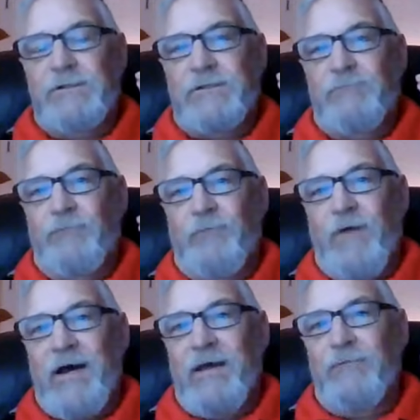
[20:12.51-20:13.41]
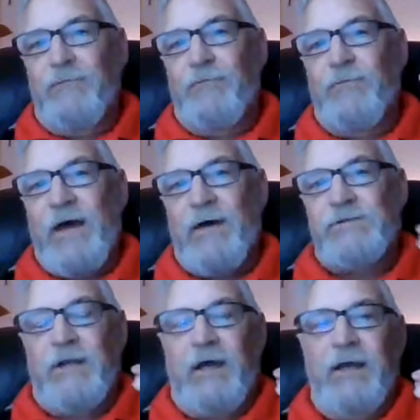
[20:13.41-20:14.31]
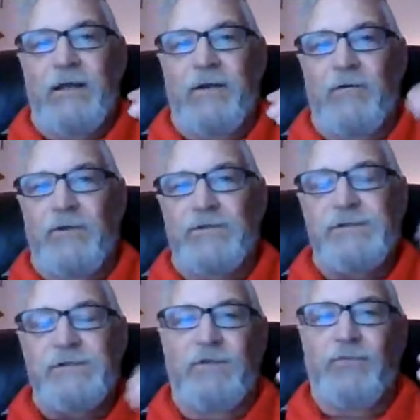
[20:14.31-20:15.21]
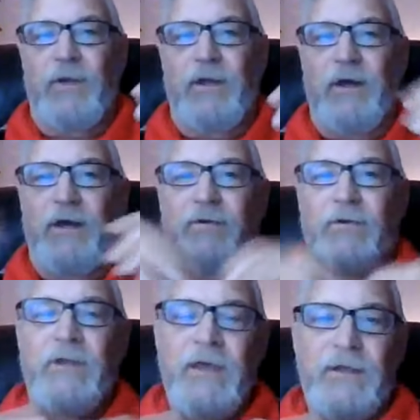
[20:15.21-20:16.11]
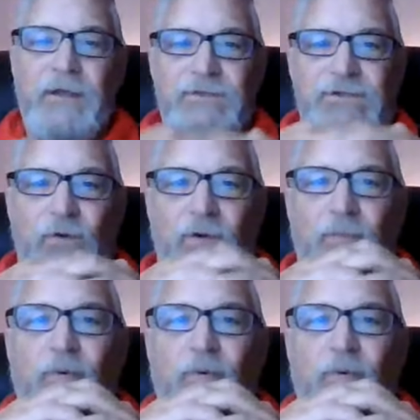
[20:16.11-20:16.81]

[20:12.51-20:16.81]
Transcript: 5,900 to 6,300 is so important to